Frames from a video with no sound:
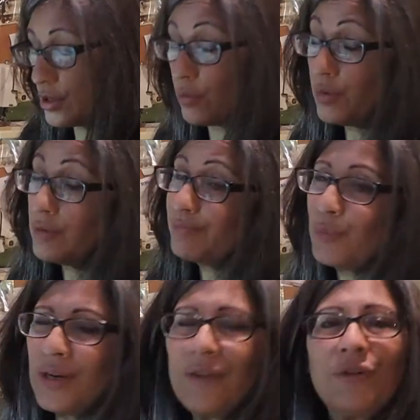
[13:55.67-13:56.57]
So
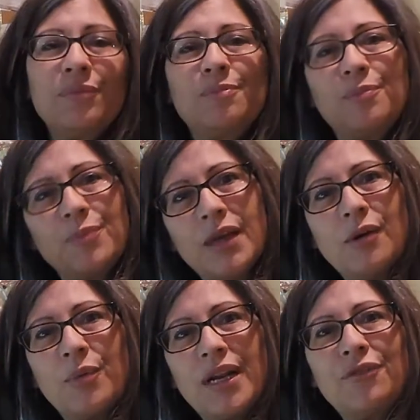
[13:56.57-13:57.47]
whatever
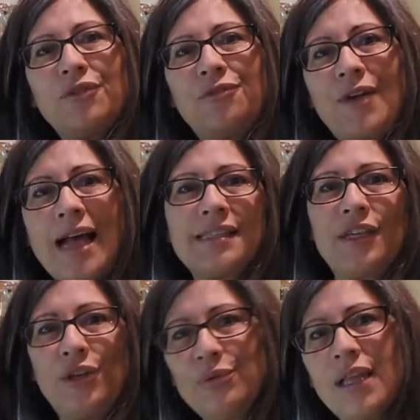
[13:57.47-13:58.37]

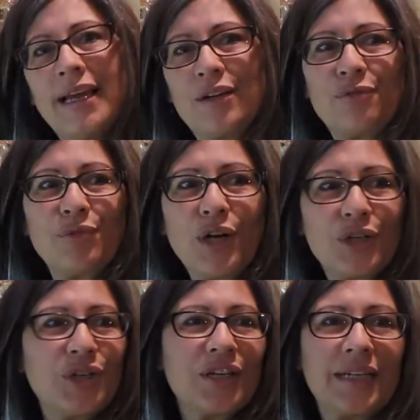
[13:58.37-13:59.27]
facet you like of
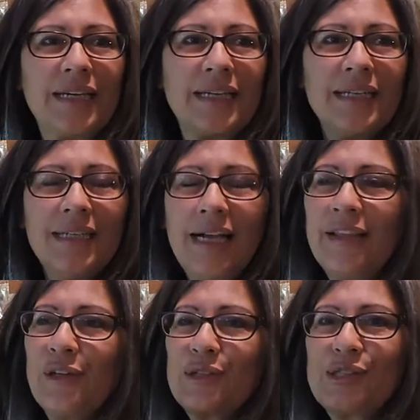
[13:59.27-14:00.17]
rug hooking,
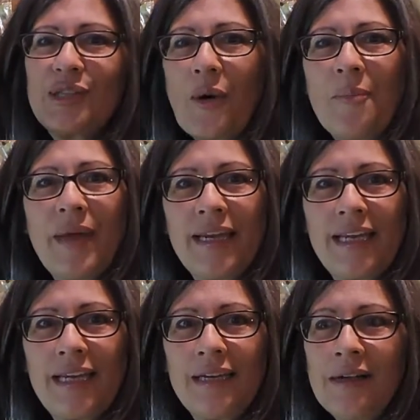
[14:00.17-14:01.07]
and there's so
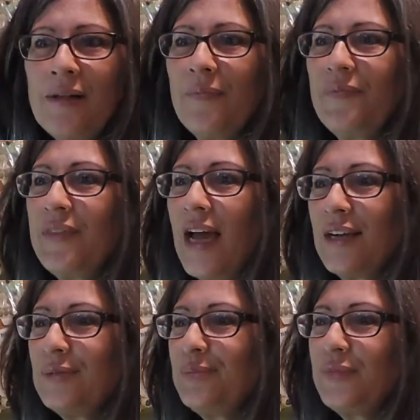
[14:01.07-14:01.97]
many
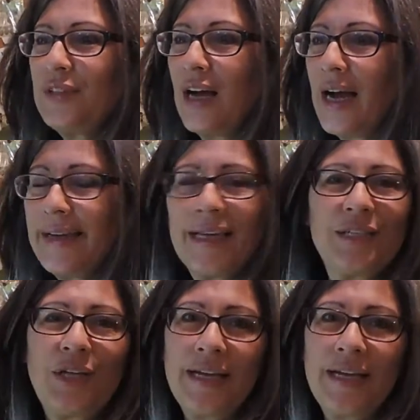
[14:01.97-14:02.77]
that I get